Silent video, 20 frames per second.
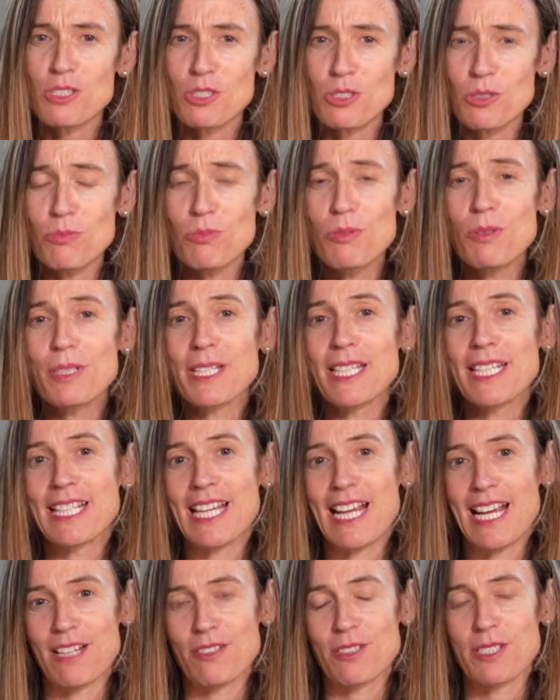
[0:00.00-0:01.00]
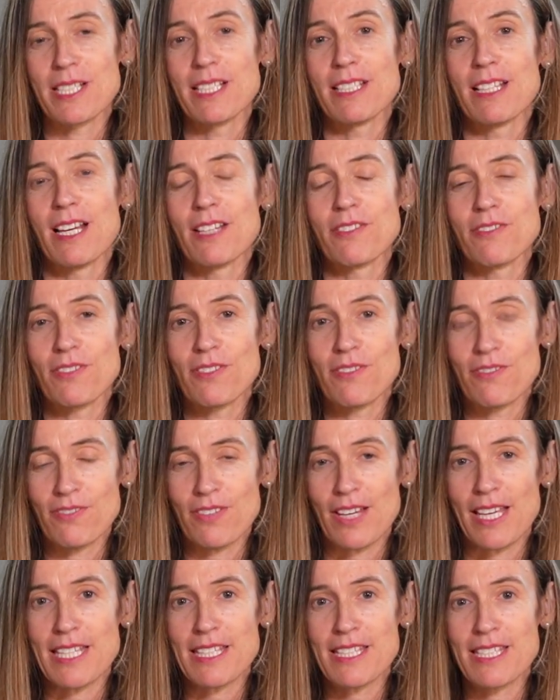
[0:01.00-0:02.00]
to walking out a life of
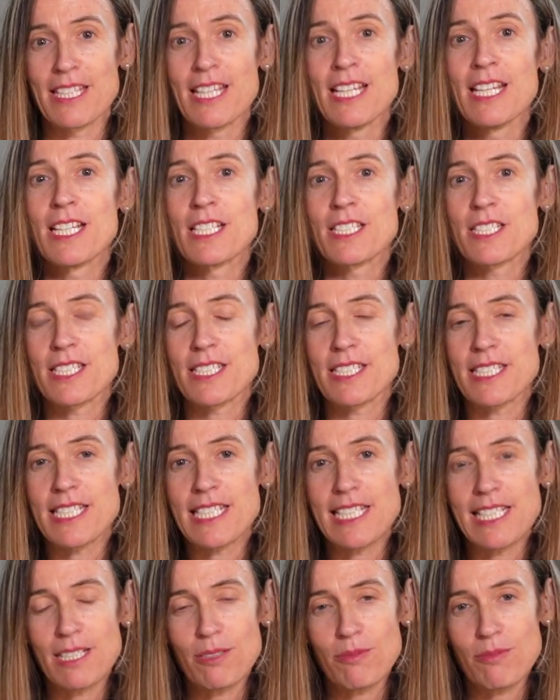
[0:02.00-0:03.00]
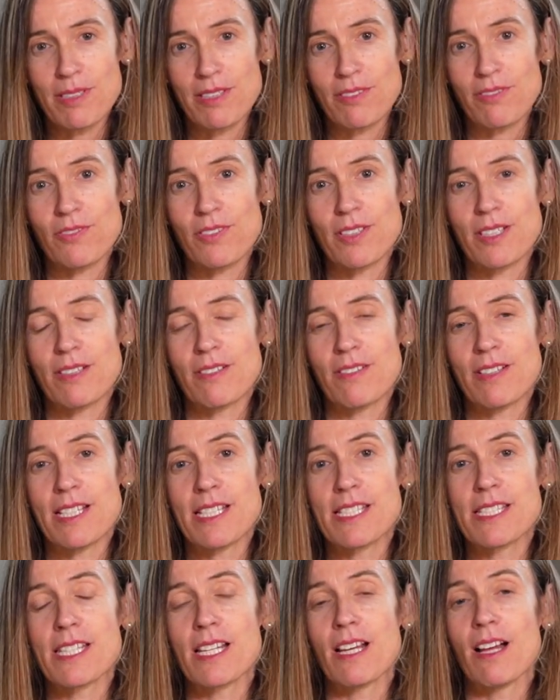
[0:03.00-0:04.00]
faith, to dealing with fear,
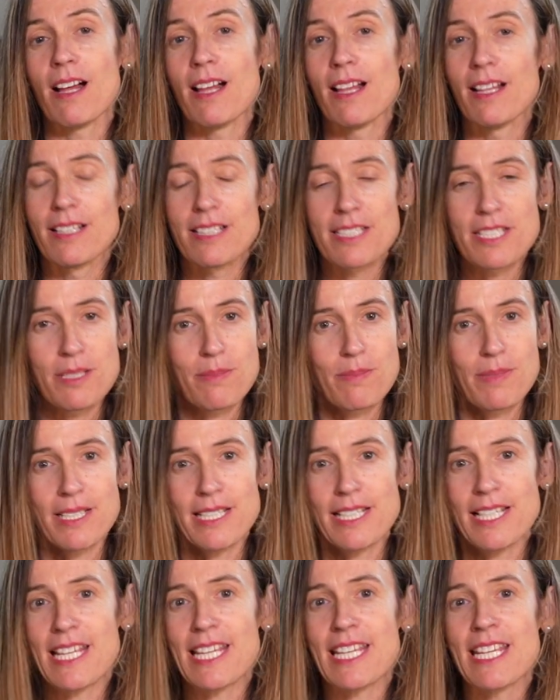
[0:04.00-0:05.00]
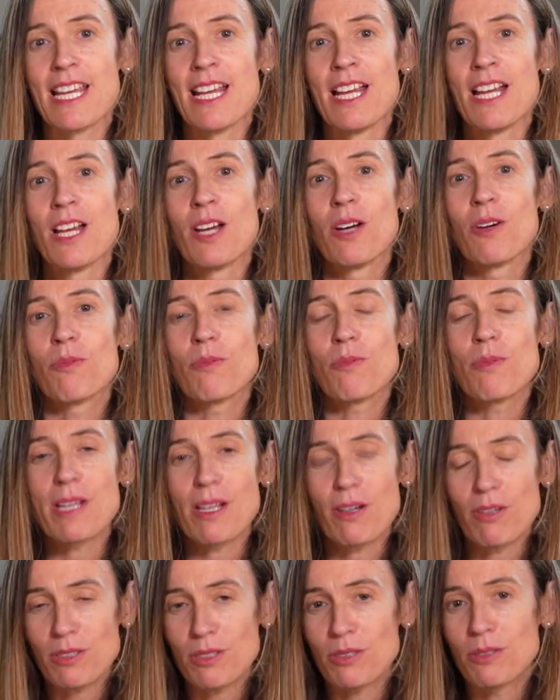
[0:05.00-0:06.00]
is that ultimately we
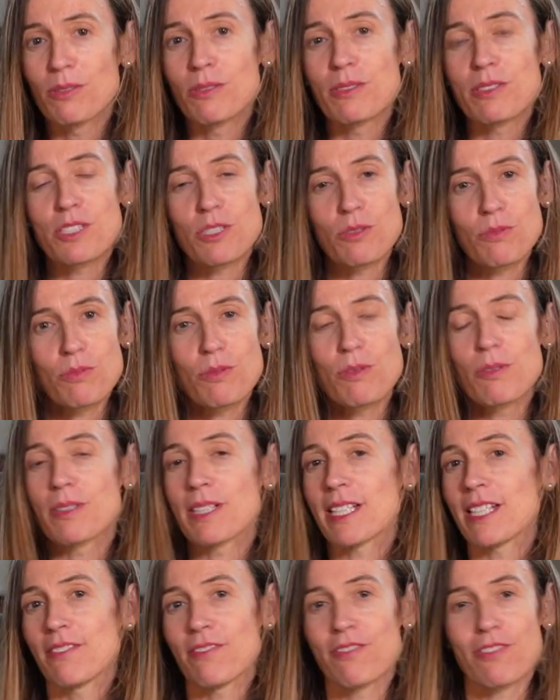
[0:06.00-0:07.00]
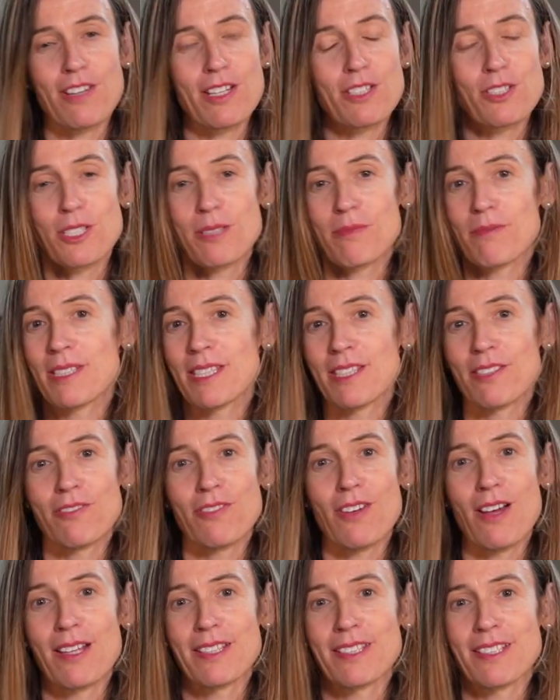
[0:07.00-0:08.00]
are called to walk in friendship with the
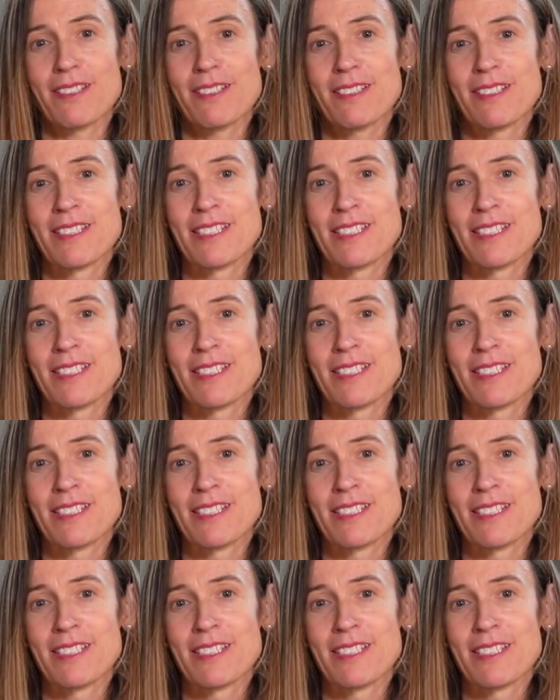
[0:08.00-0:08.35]
Father.